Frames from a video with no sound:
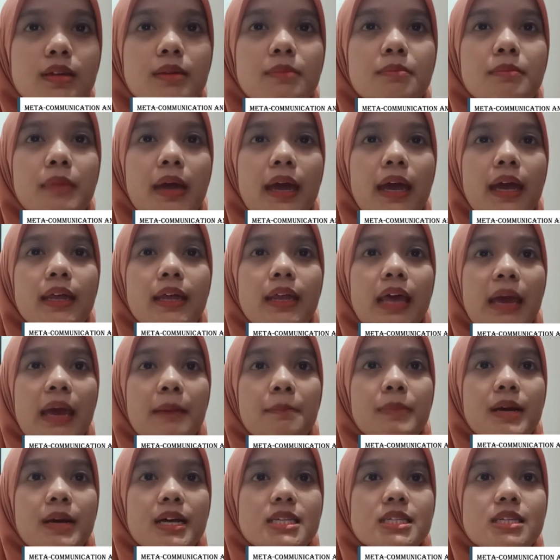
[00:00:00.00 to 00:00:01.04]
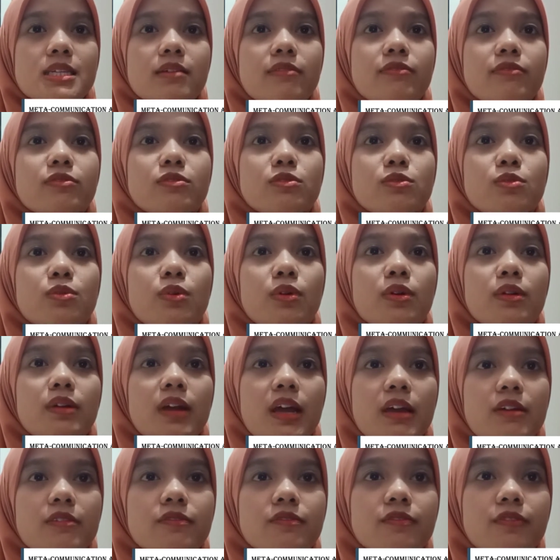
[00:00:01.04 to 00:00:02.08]
and emphasis to
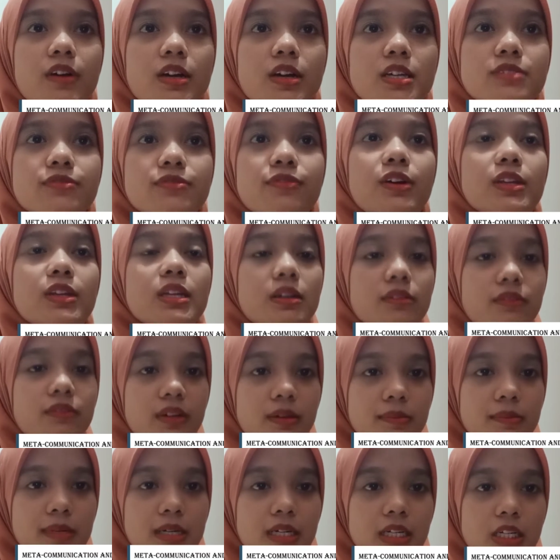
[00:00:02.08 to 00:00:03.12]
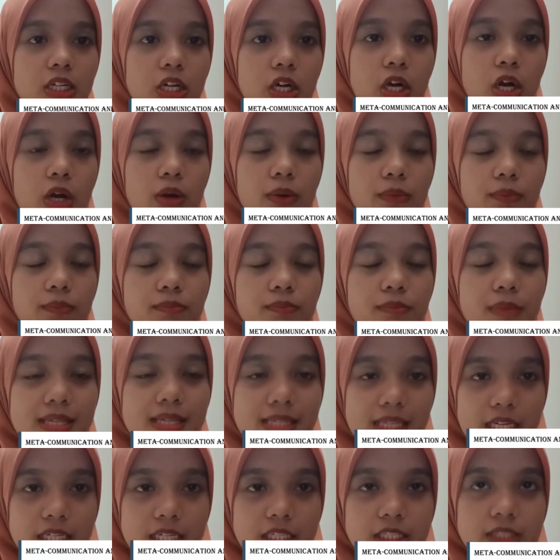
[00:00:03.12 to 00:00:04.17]
reinforce for the verbal
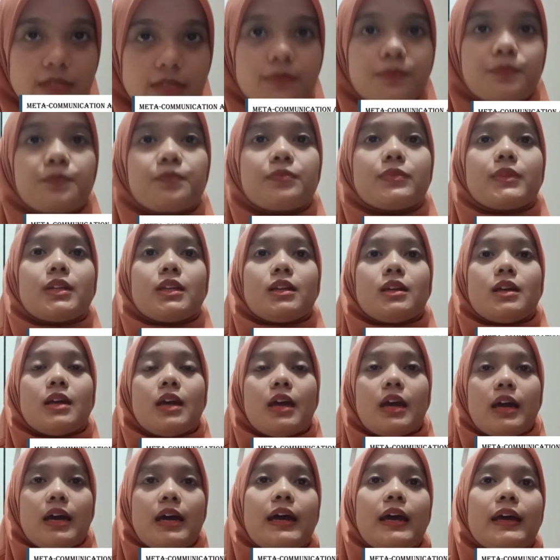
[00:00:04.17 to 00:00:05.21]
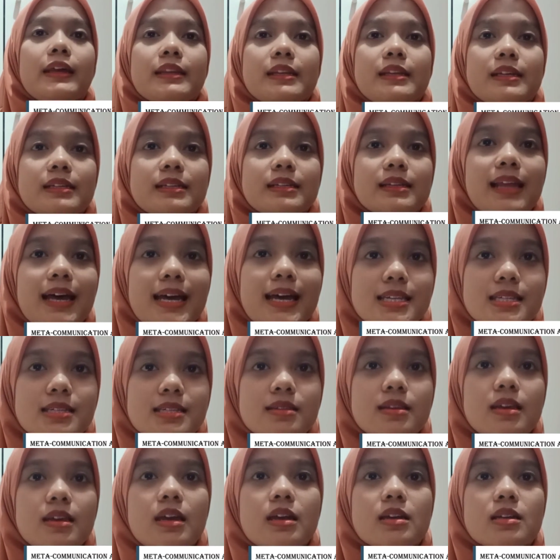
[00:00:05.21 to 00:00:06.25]
message. And the last,
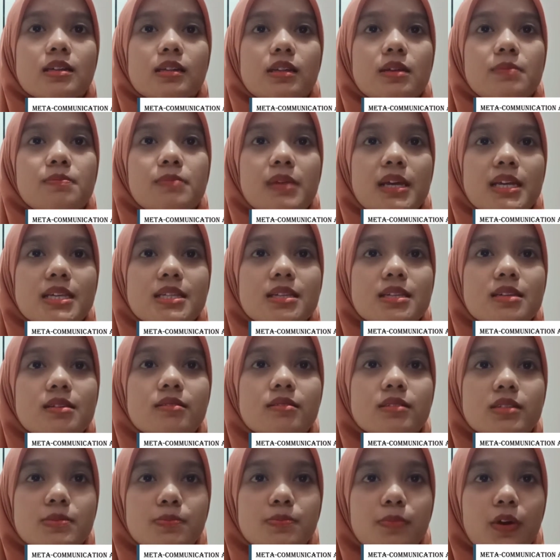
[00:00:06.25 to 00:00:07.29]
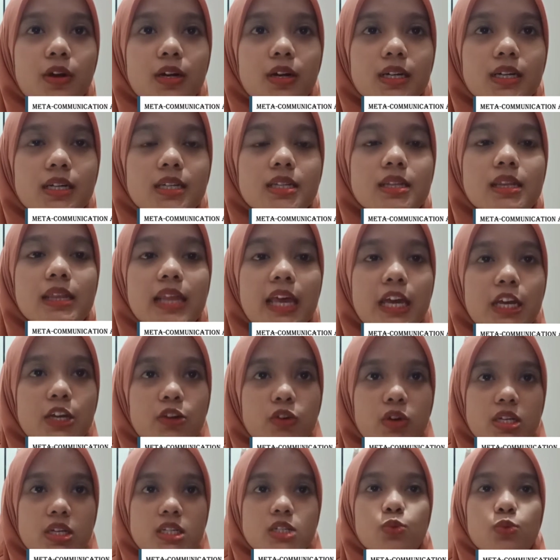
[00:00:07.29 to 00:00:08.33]
replacing spoken
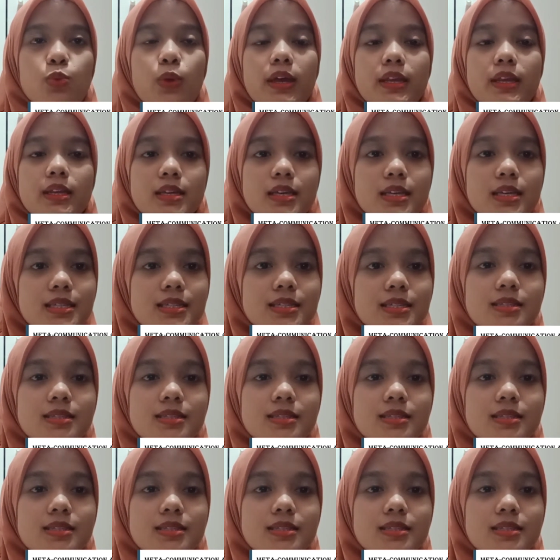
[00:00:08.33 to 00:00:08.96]
language when it's